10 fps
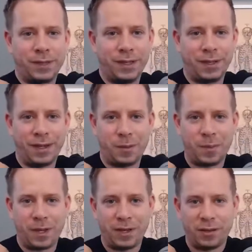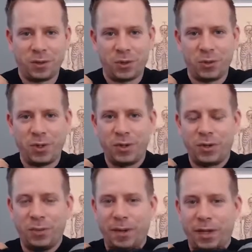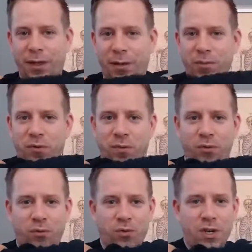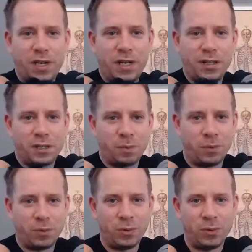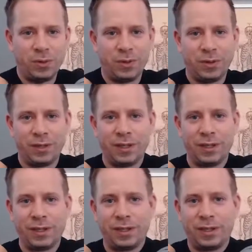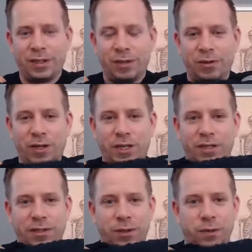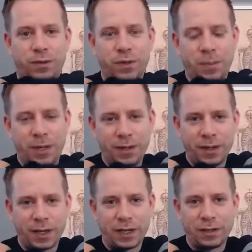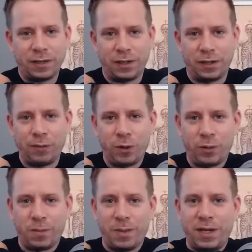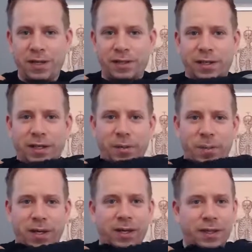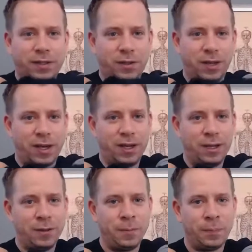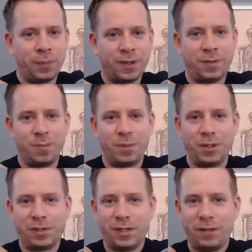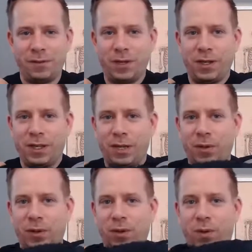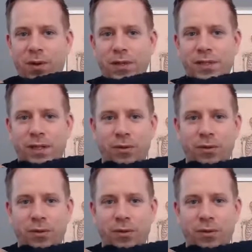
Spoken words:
Again, making sure you can make that movement really small, really soft. I mean, like I said, if you want to make it slightly bigger, that's okay. But just see if you can keep the quality